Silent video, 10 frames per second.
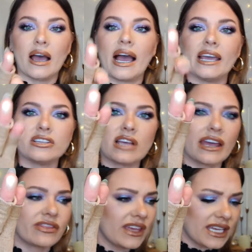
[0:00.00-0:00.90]
I
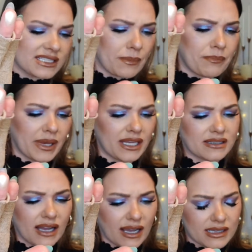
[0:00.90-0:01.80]
think it's a
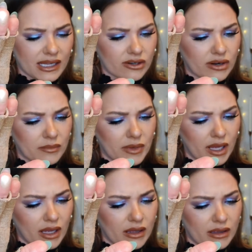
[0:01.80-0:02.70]
baked
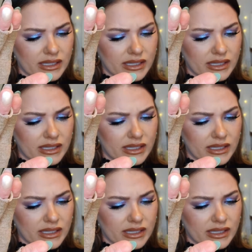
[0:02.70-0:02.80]
highlighter.